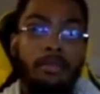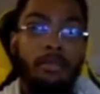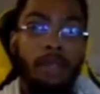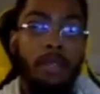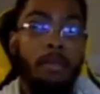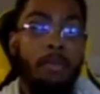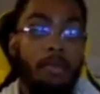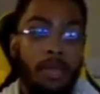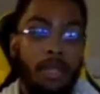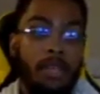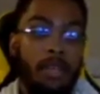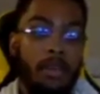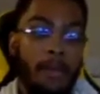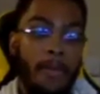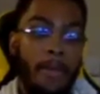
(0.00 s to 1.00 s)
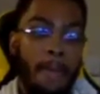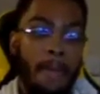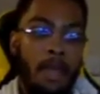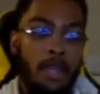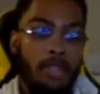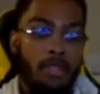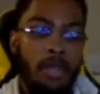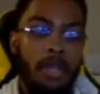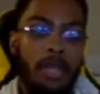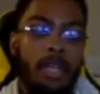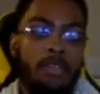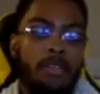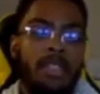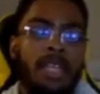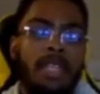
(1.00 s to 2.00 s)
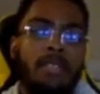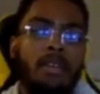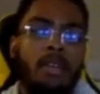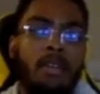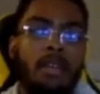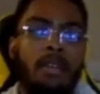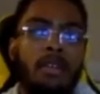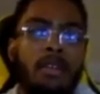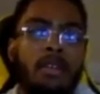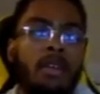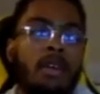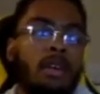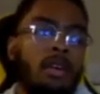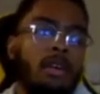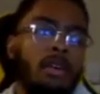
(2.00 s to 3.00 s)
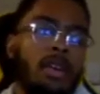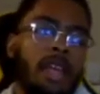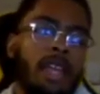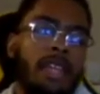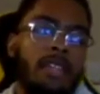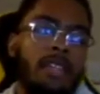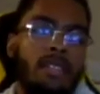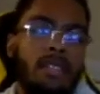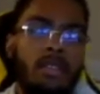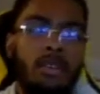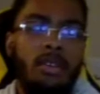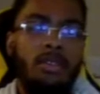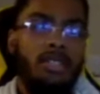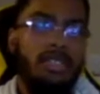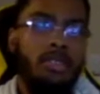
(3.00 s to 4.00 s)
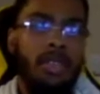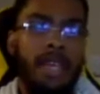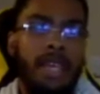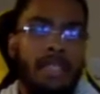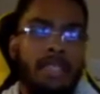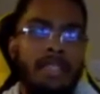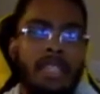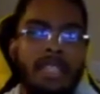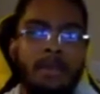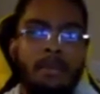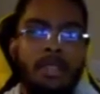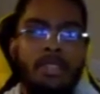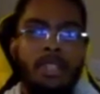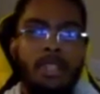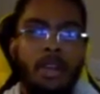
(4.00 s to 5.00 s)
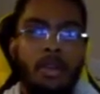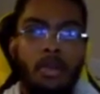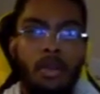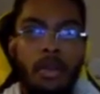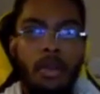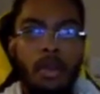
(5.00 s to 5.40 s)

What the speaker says: Really pretty good. Trading, I just got started 8 to like 6 months ago.